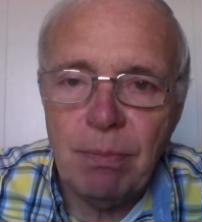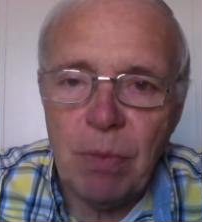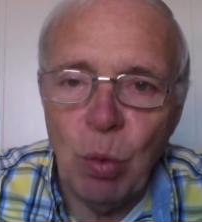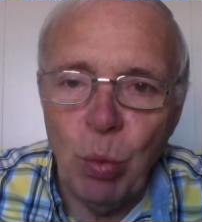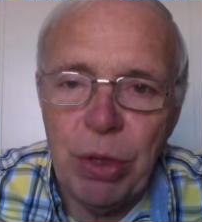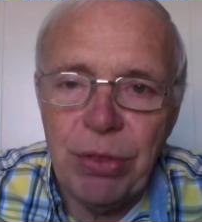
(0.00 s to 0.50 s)

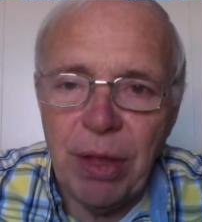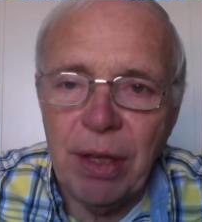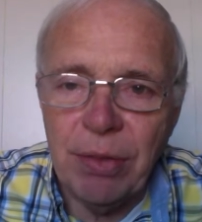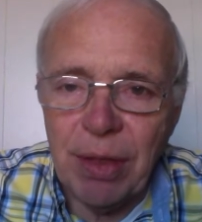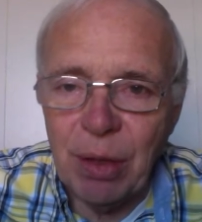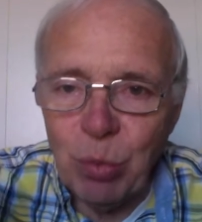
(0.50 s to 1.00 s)
we
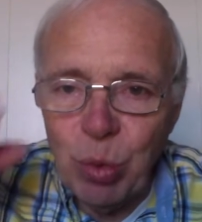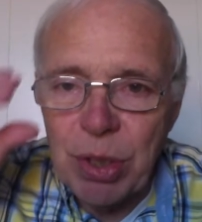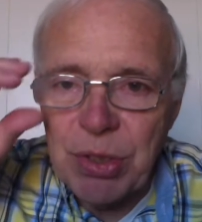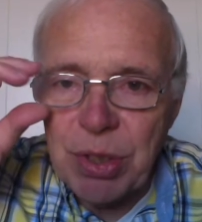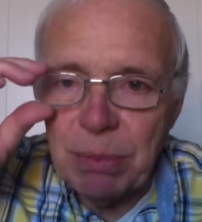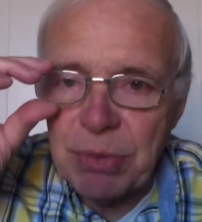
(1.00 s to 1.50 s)
think that
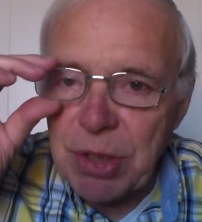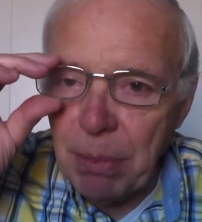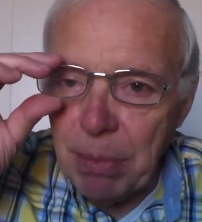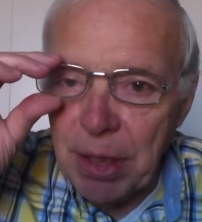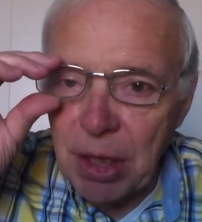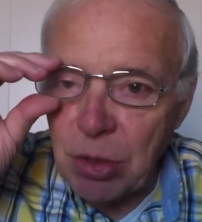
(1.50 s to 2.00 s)
wisdom,
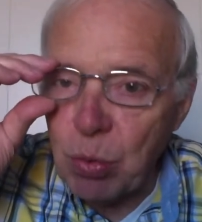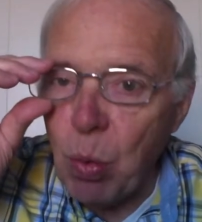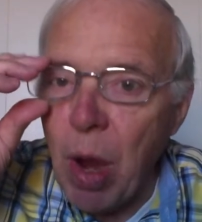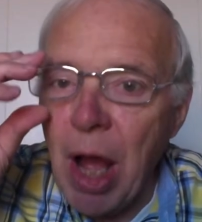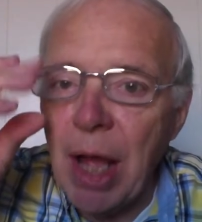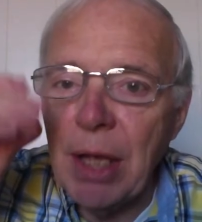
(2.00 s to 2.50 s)
somebody is
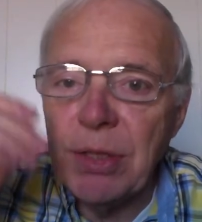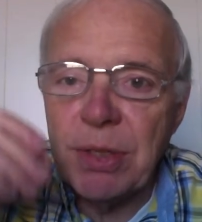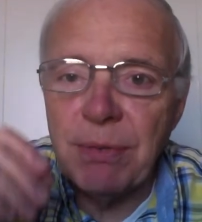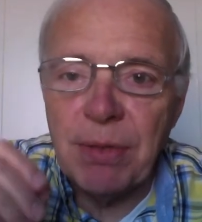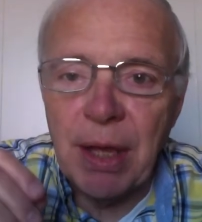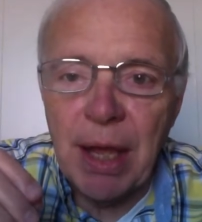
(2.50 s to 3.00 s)
wise
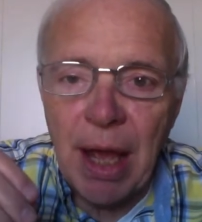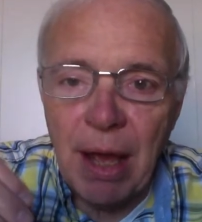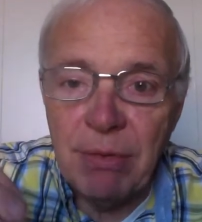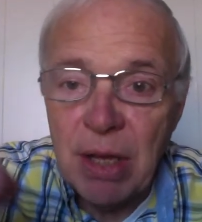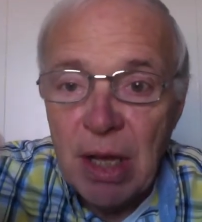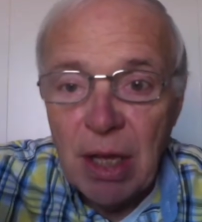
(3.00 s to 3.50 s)
if they
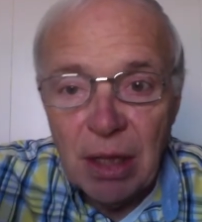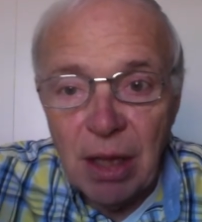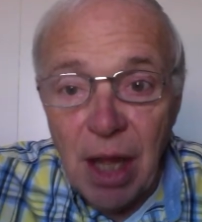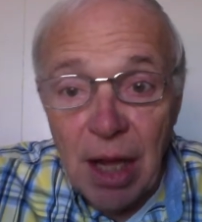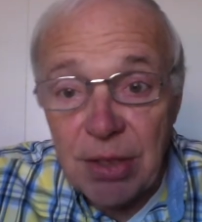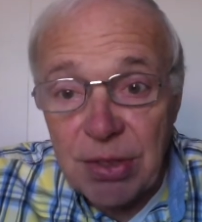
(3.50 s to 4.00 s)
have
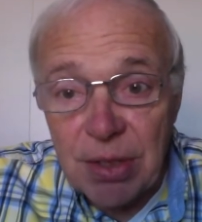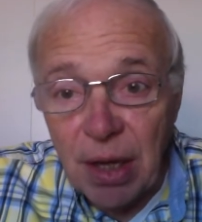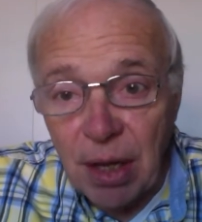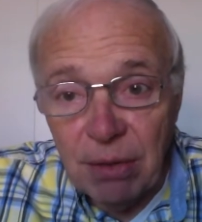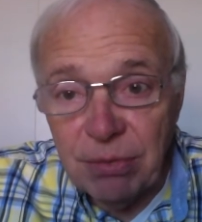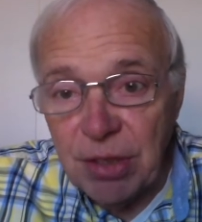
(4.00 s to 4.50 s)
lots
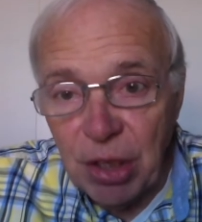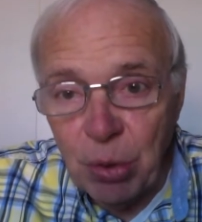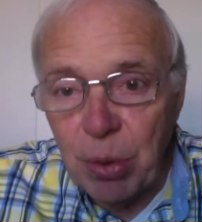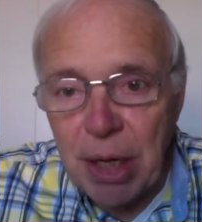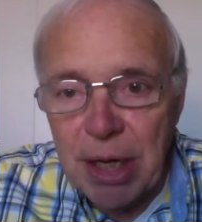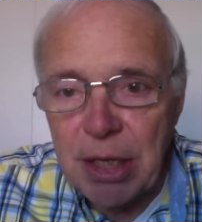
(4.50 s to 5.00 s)
of
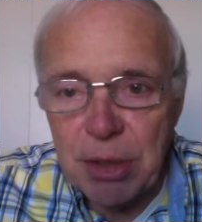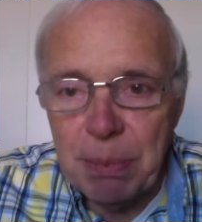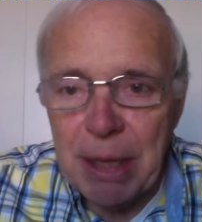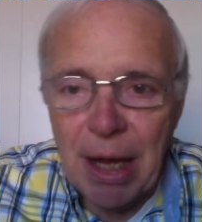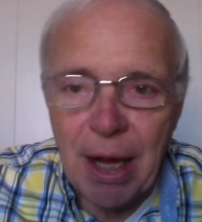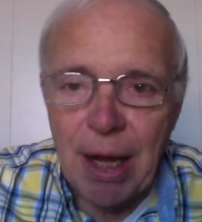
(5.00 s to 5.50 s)
degrees
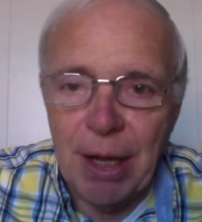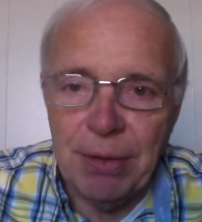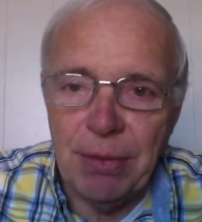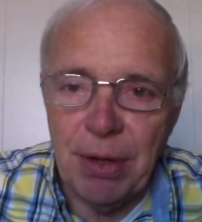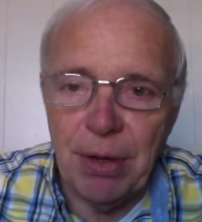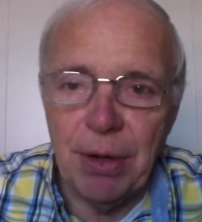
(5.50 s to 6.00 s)

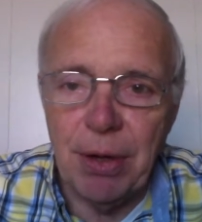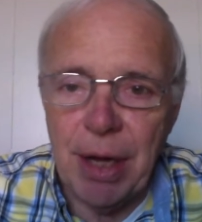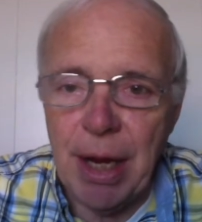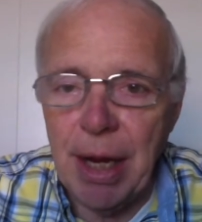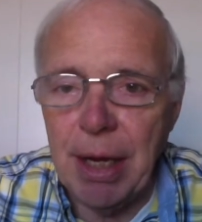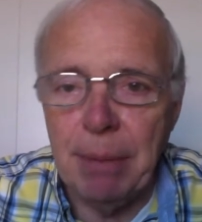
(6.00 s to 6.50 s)
behind their
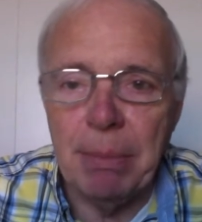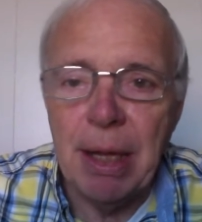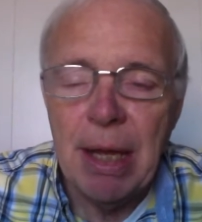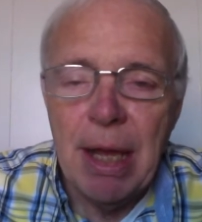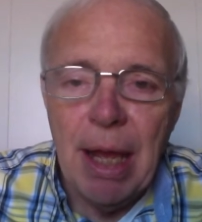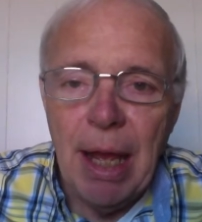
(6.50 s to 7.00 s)
name.
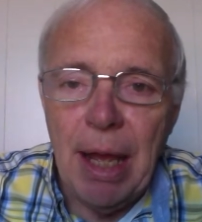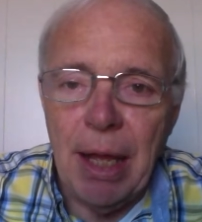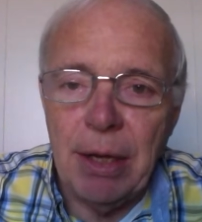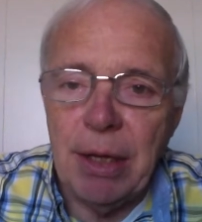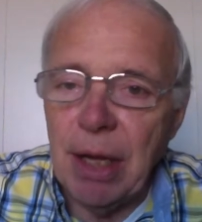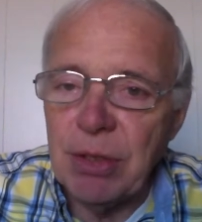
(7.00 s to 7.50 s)

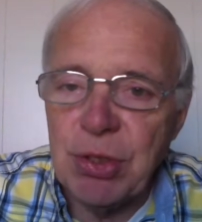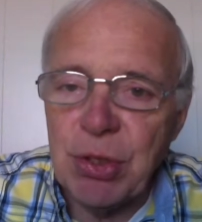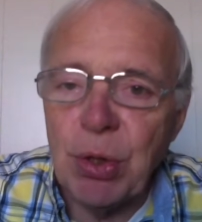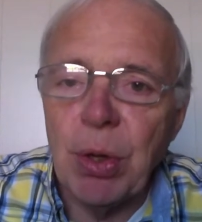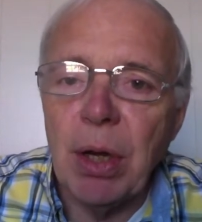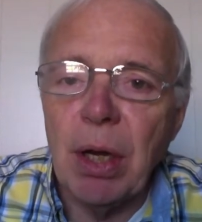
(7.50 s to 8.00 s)
And, and
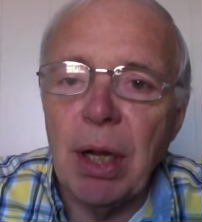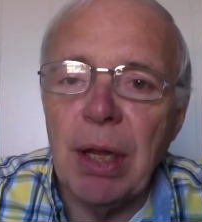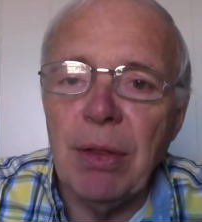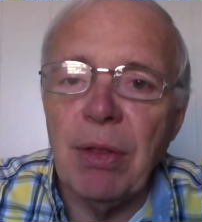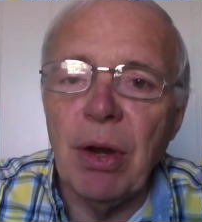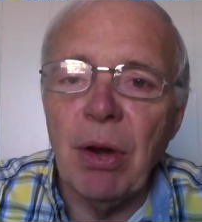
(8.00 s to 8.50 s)

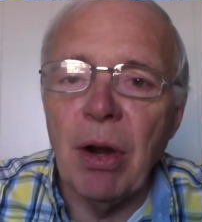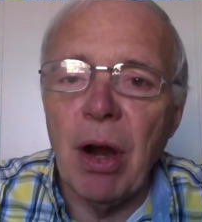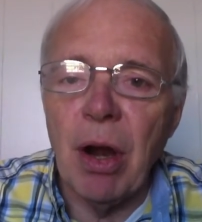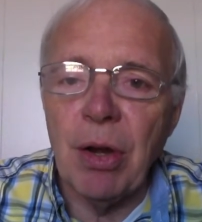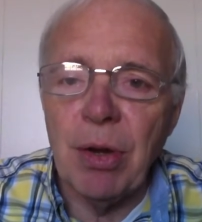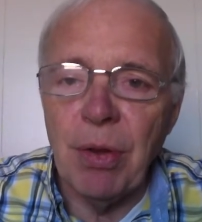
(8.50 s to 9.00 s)
certainly there
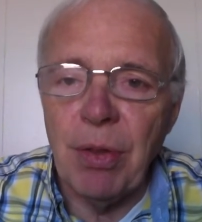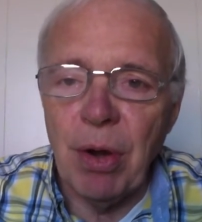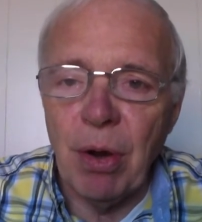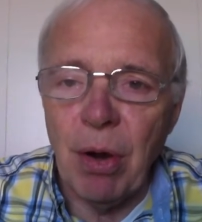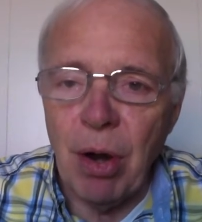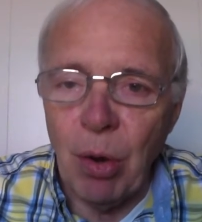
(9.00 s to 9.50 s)
are,
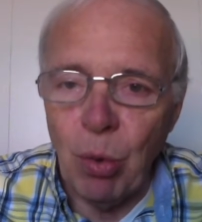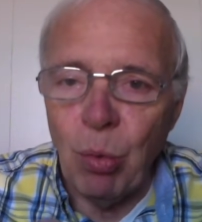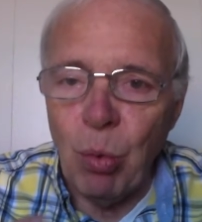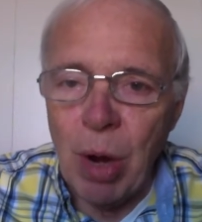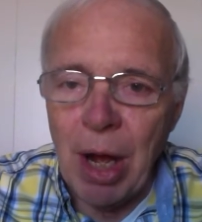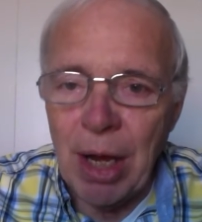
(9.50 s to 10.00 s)
there are
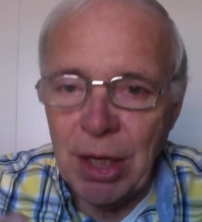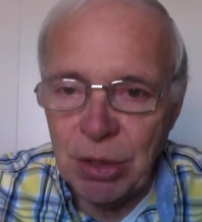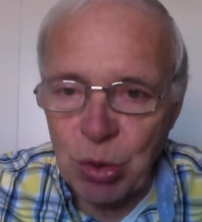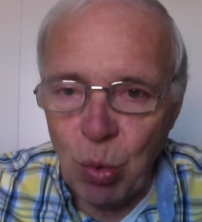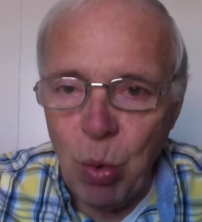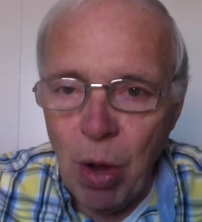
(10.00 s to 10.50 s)
wise
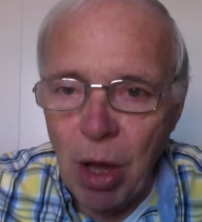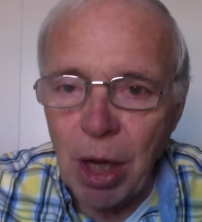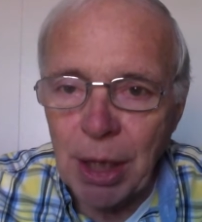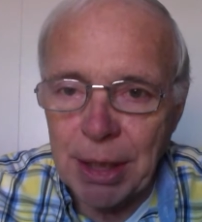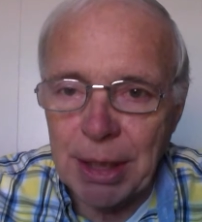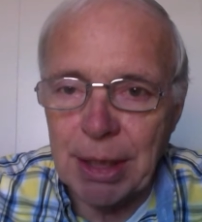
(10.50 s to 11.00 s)

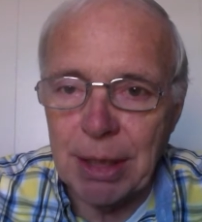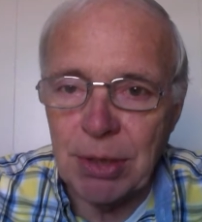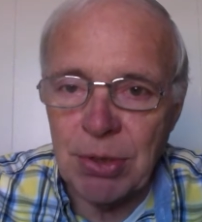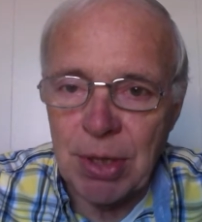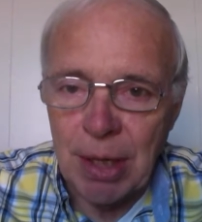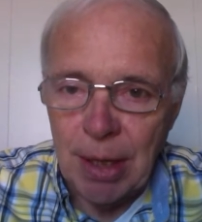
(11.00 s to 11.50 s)

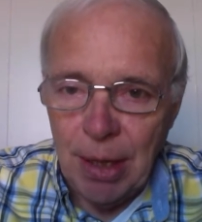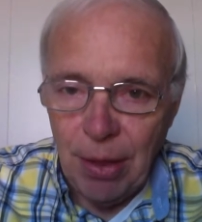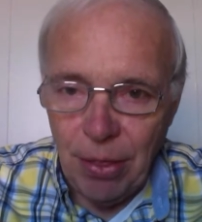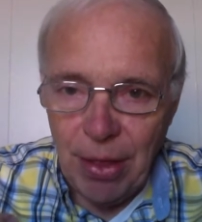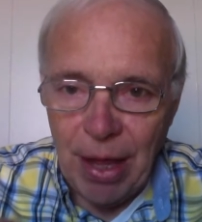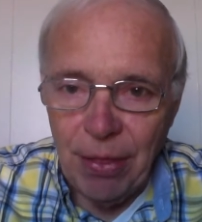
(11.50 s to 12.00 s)
qualities
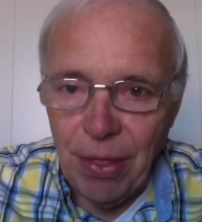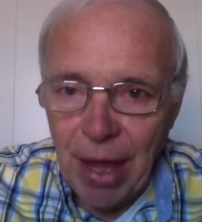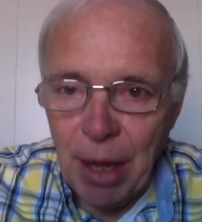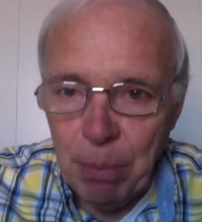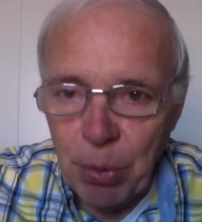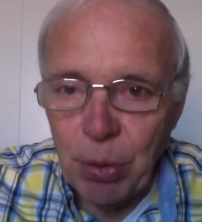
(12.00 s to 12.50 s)
that
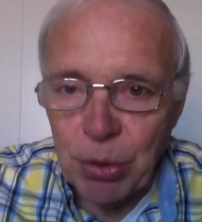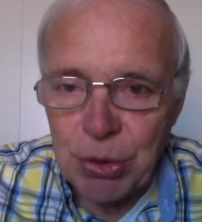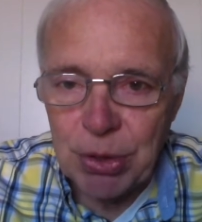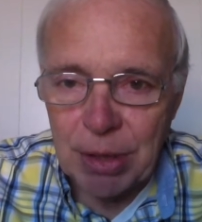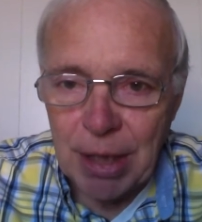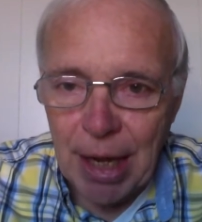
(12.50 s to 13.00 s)
that
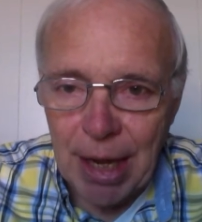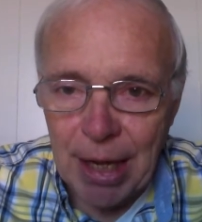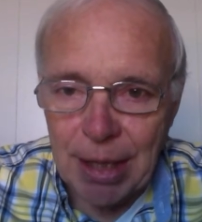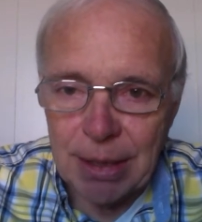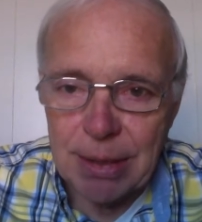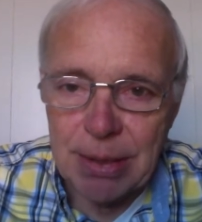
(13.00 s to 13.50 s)
person
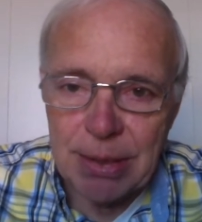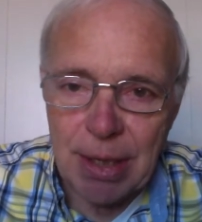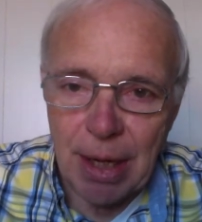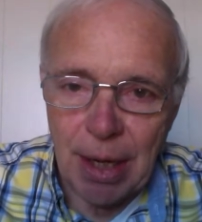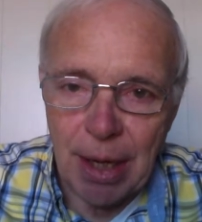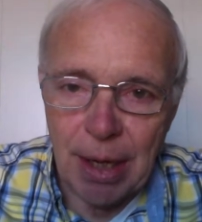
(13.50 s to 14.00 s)
has,
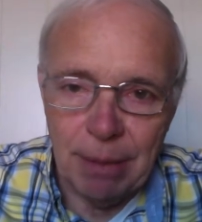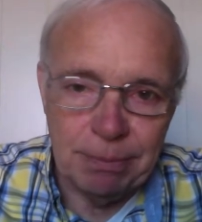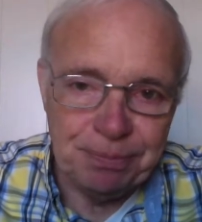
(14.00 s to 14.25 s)
uh,